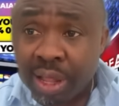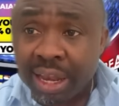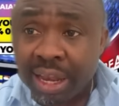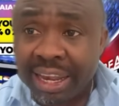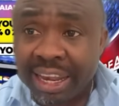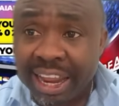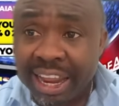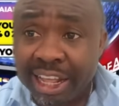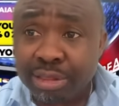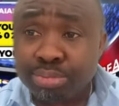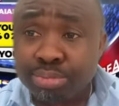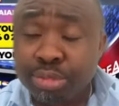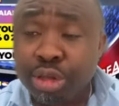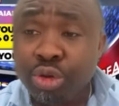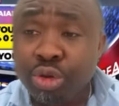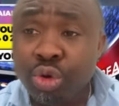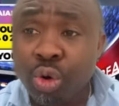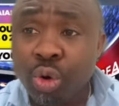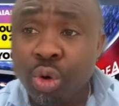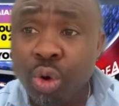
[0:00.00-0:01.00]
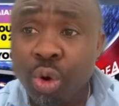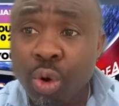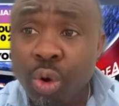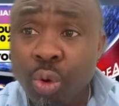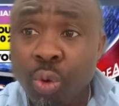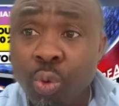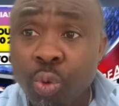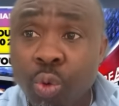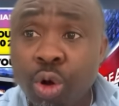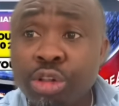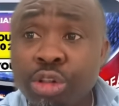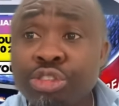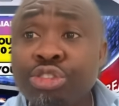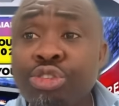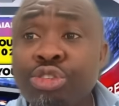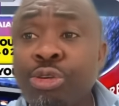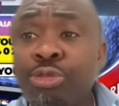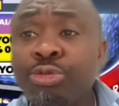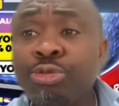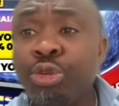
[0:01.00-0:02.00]
Let me know what
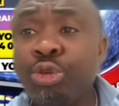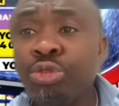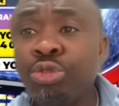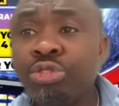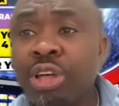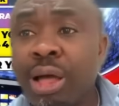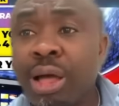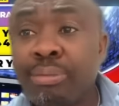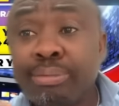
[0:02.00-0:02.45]
your views are.